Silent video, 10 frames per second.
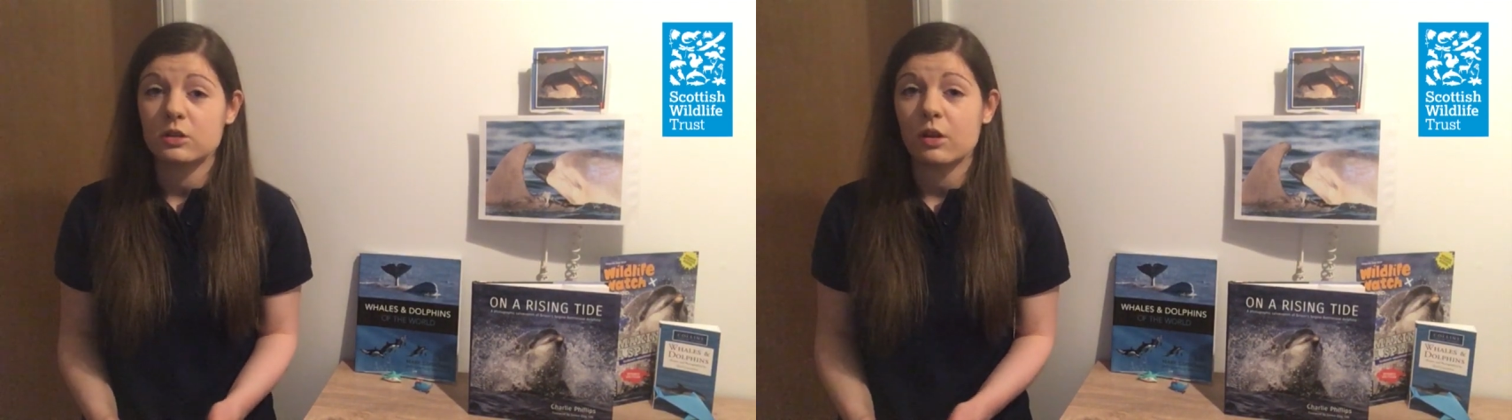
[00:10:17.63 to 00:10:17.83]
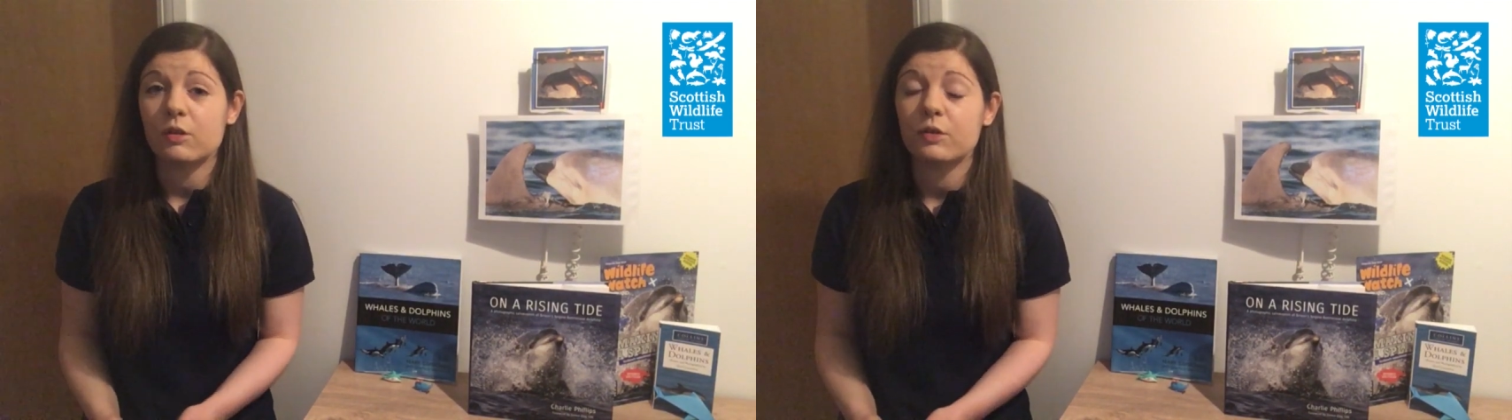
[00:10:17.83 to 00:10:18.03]

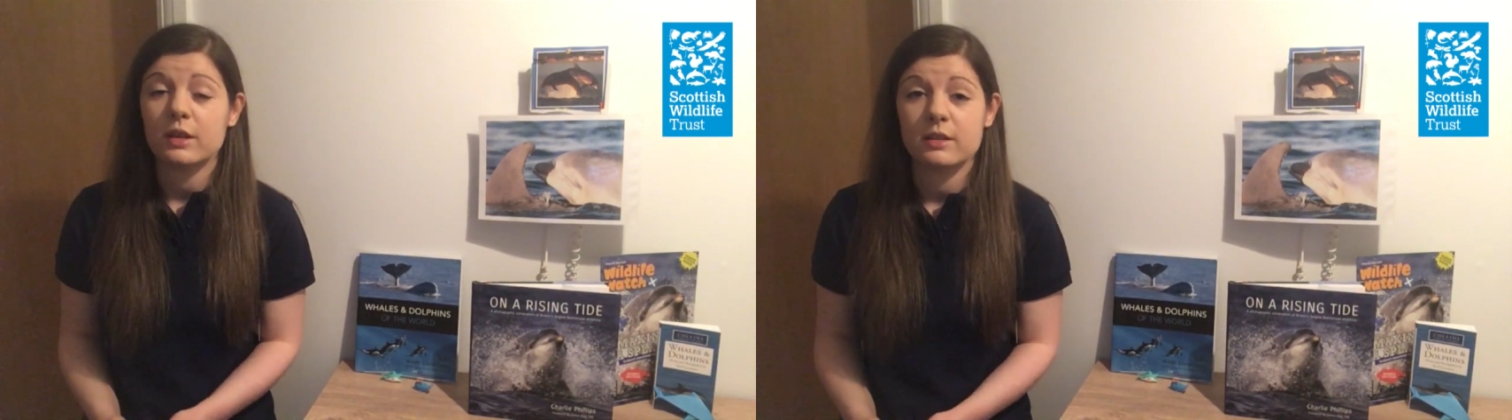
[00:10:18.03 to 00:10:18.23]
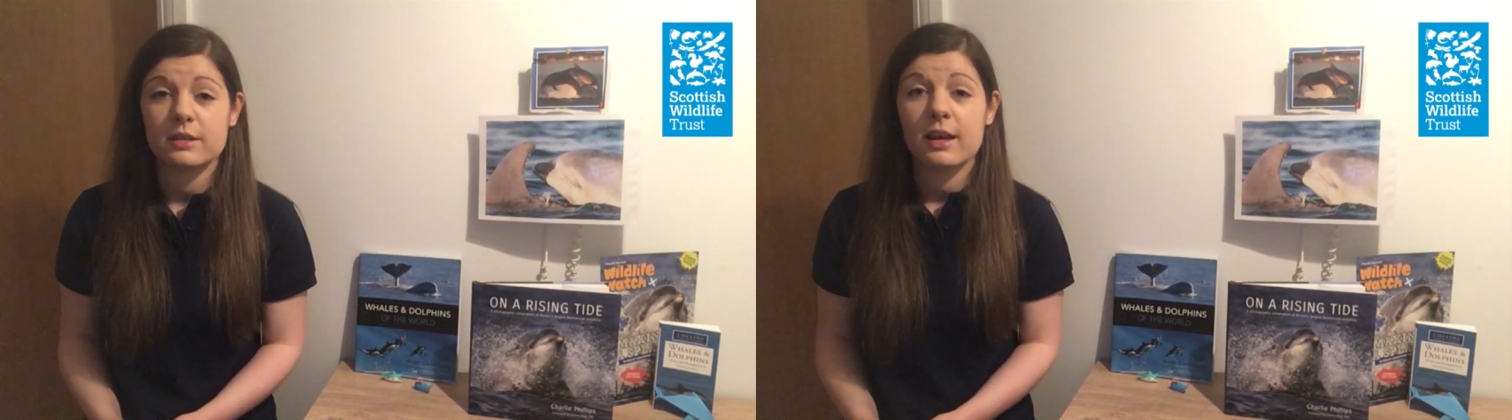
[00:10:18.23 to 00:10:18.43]

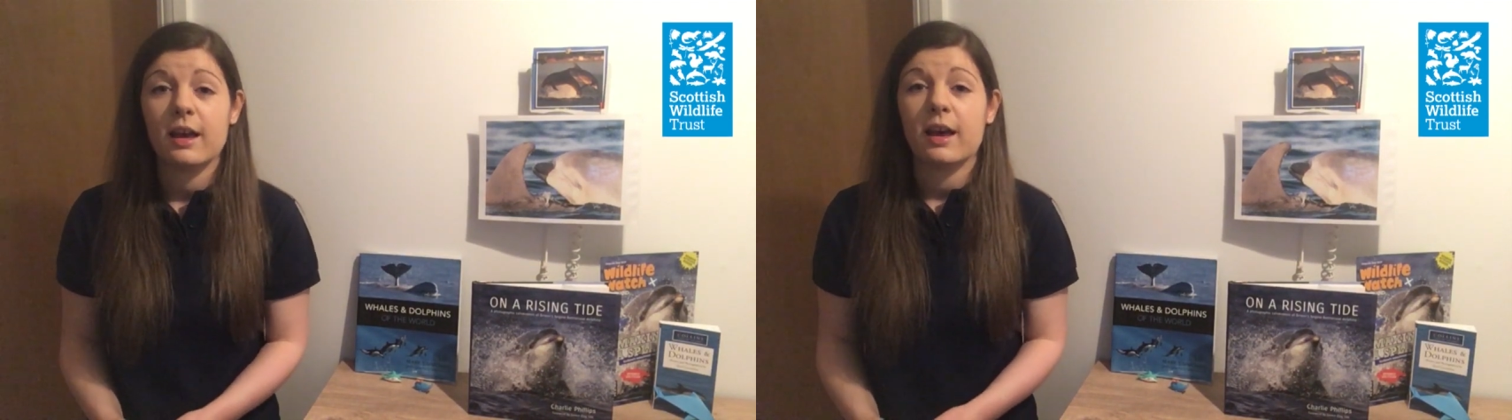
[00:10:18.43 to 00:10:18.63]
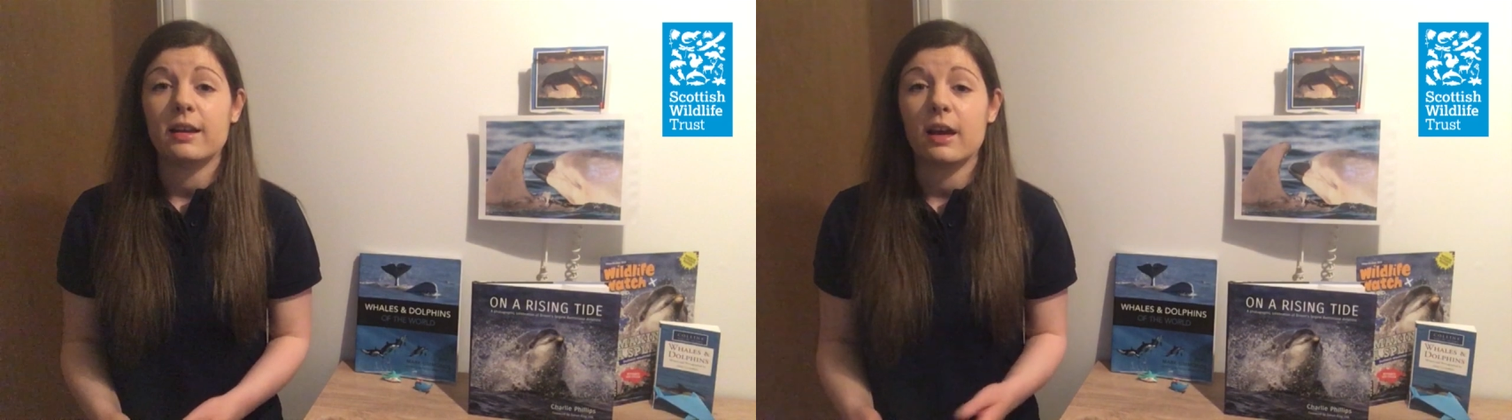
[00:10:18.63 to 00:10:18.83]
dolphins
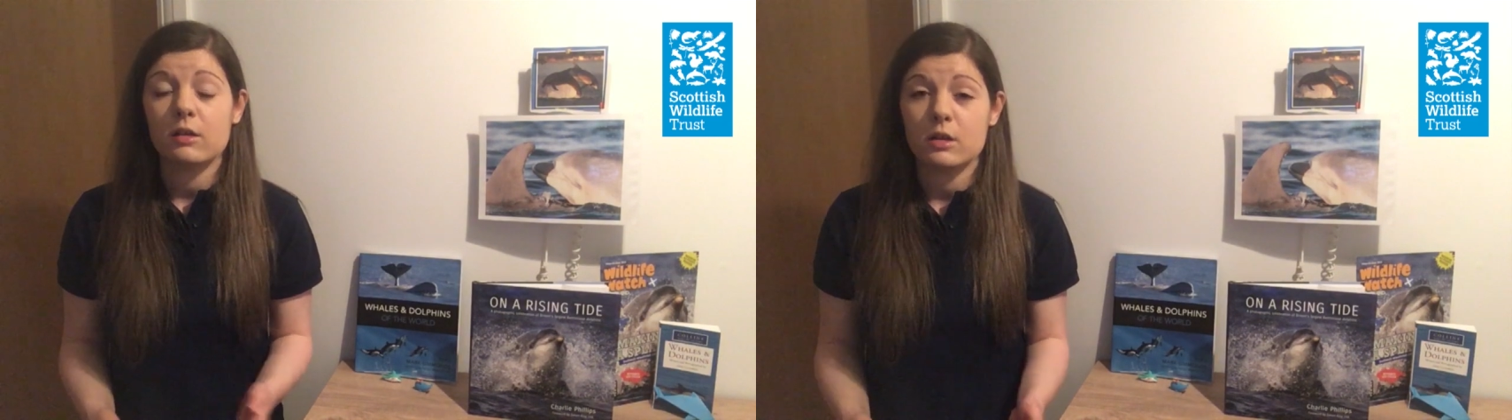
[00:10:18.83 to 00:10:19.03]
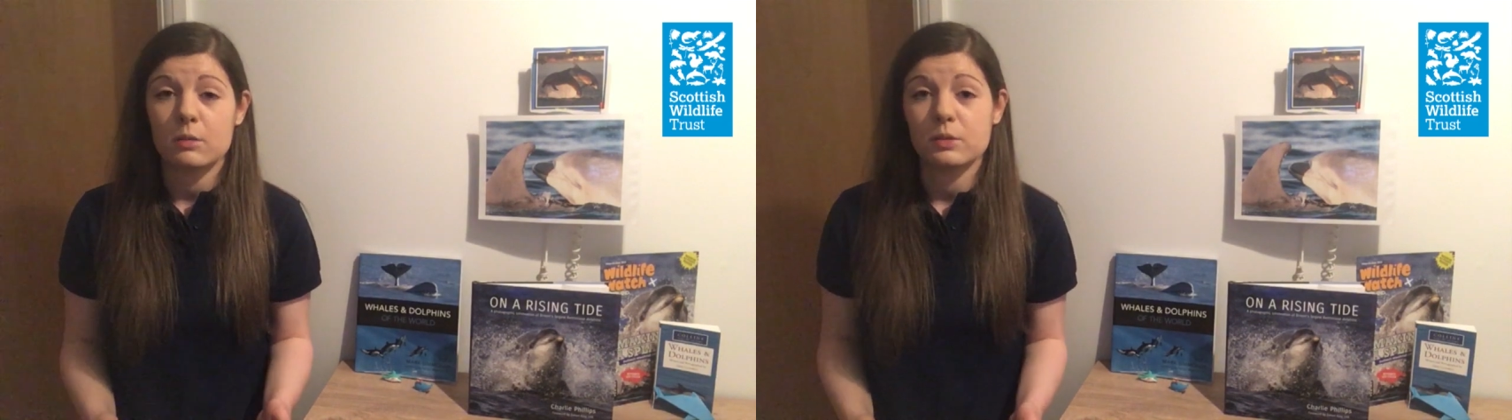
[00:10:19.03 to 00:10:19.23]
and how
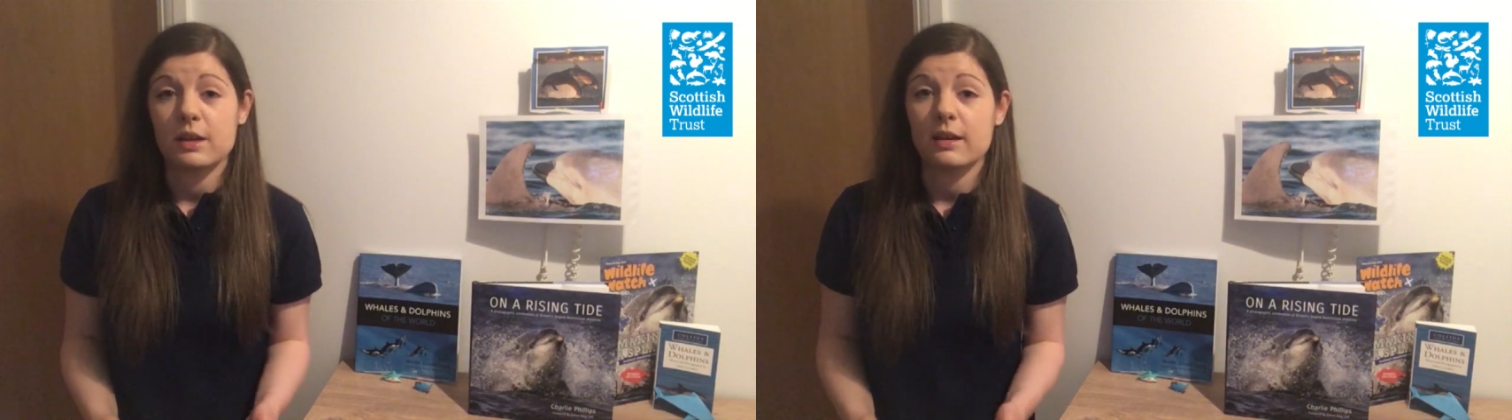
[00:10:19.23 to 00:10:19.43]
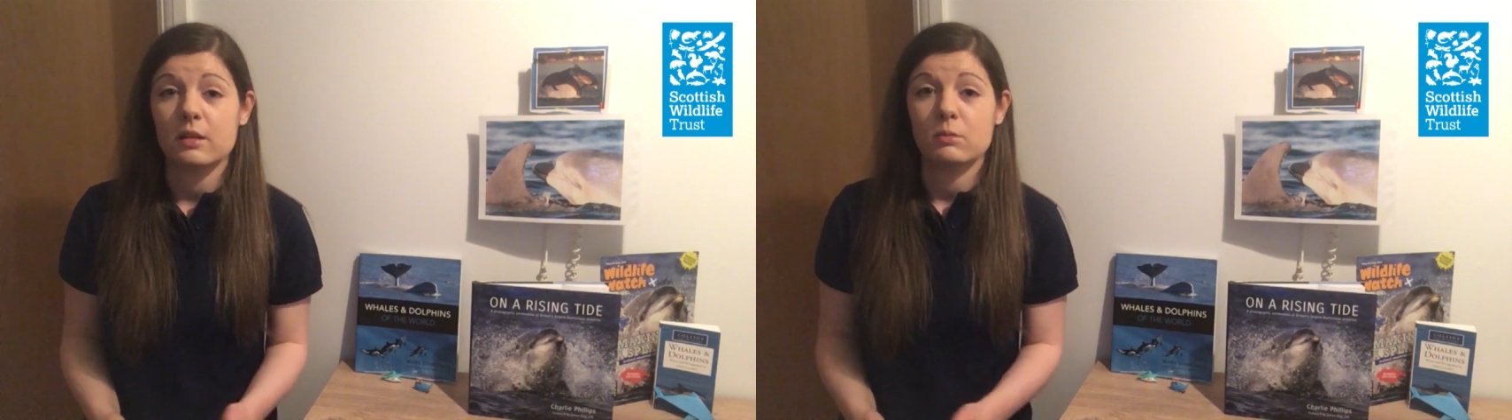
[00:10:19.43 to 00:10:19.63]
you can
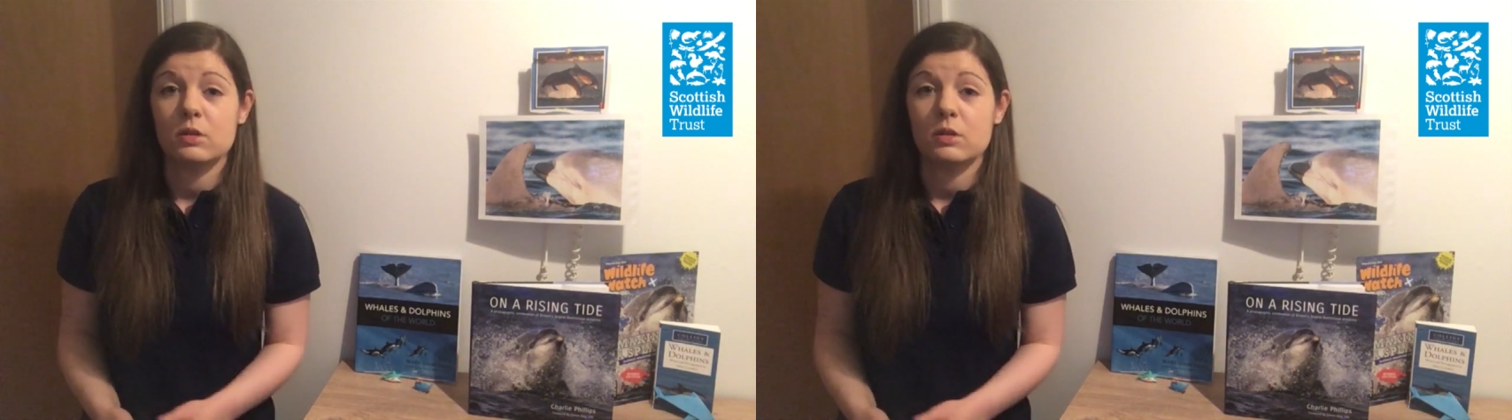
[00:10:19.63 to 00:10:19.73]
protect them,